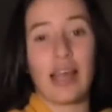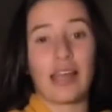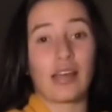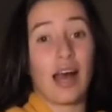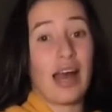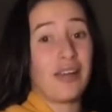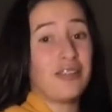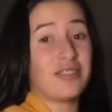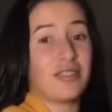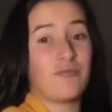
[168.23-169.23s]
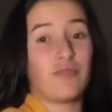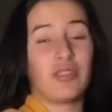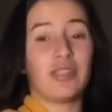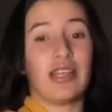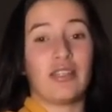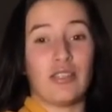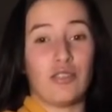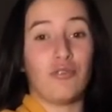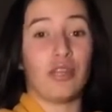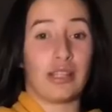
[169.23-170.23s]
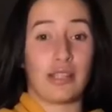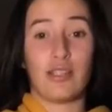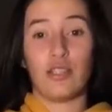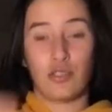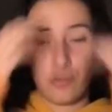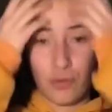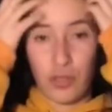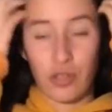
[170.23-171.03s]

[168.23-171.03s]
like. I honestly really like this too. Like, this is super